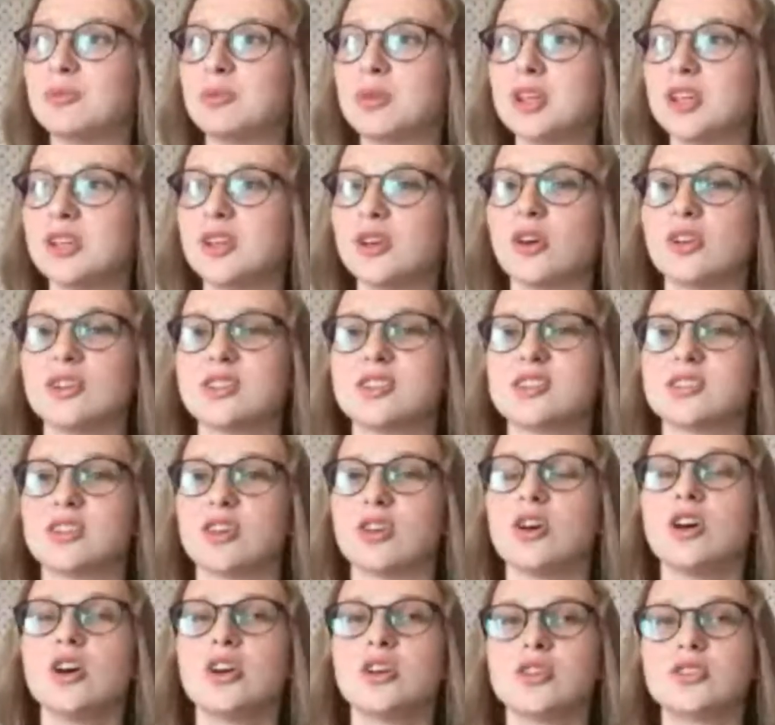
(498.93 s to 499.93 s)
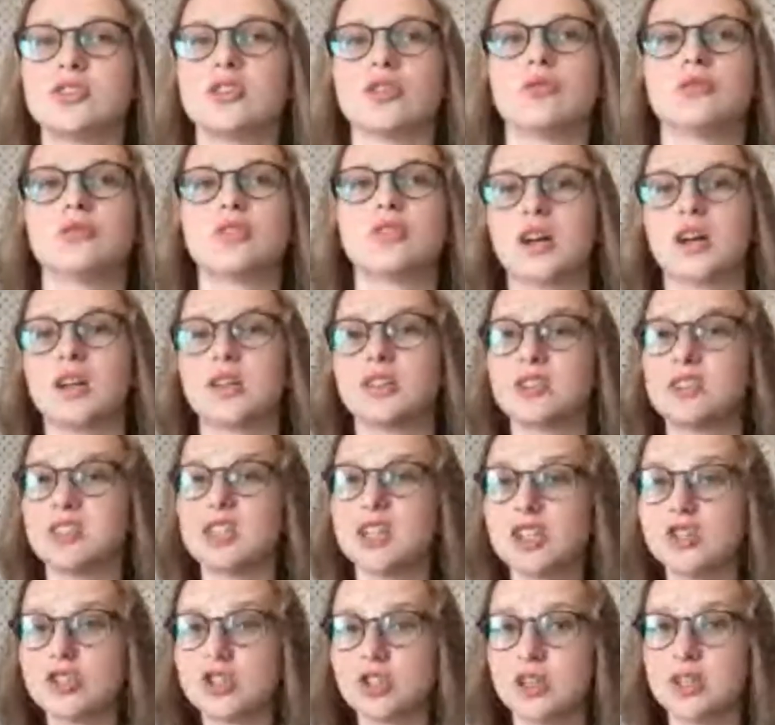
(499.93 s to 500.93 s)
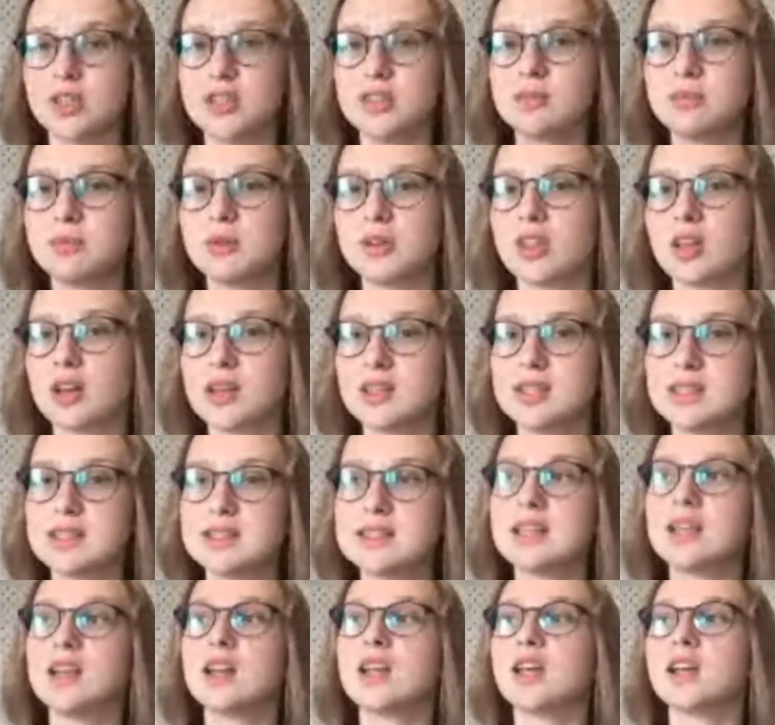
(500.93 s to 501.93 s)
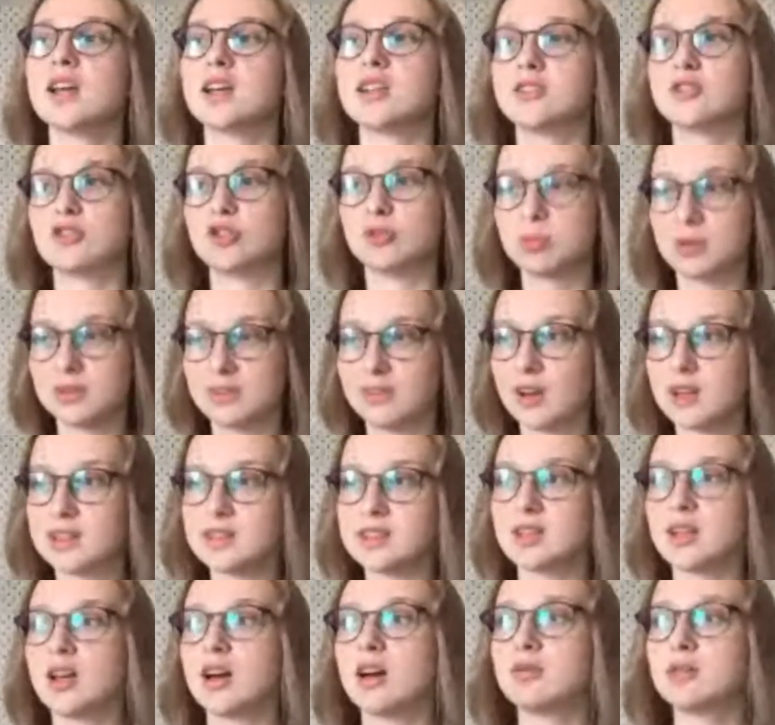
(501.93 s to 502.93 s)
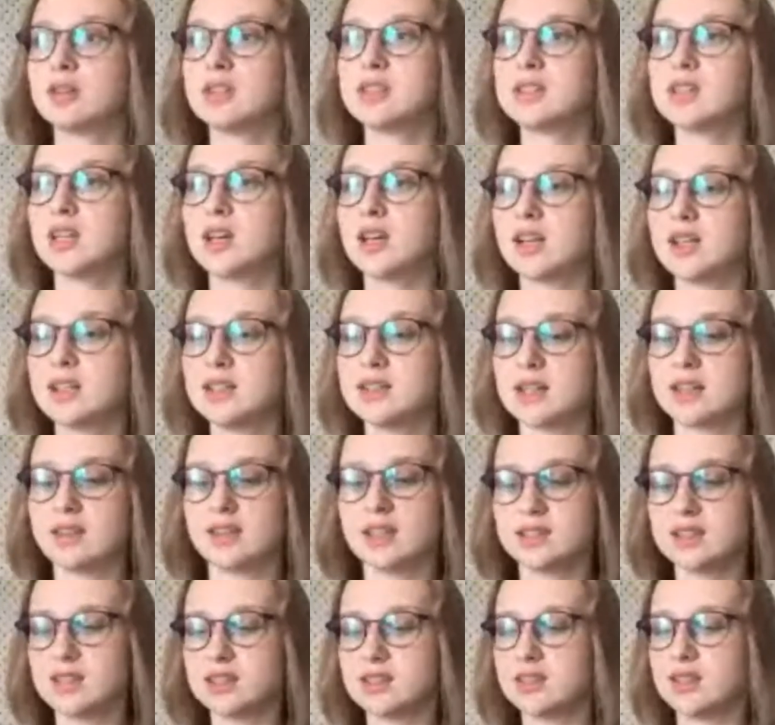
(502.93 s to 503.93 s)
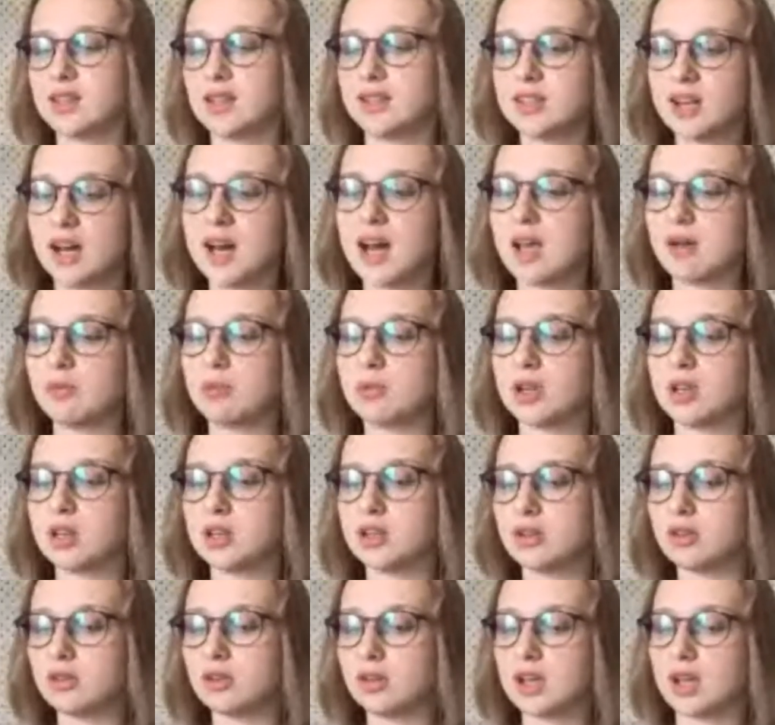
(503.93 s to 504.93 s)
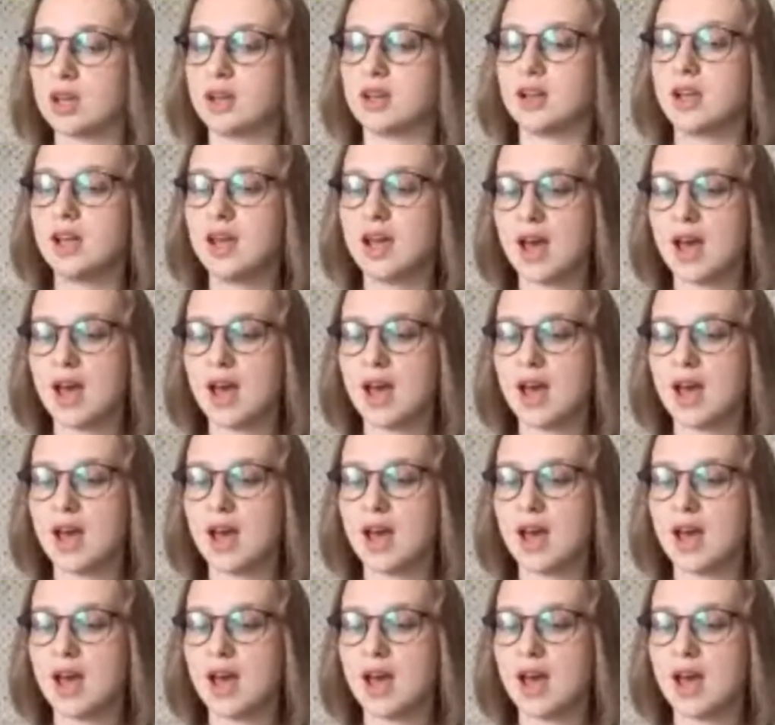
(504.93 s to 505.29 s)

We also, so there are teachers with us sitting and supervising our studies. And this is the time when you can